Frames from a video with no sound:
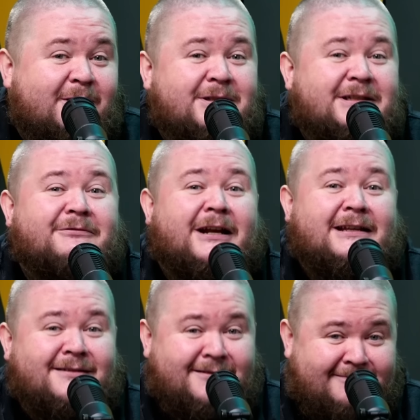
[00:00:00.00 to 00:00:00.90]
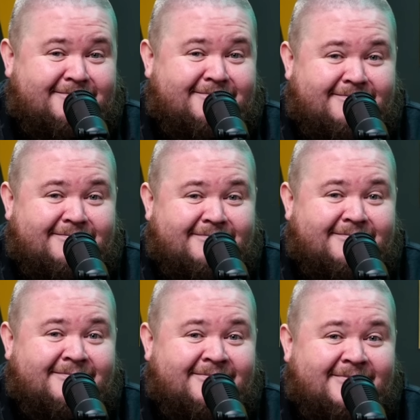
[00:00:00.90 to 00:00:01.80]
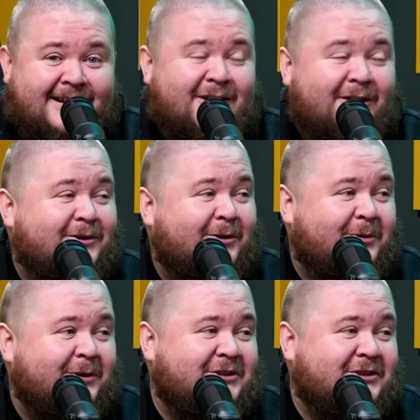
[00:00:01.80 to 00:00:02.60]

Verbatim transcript: I wasn't even asked. That's how you know the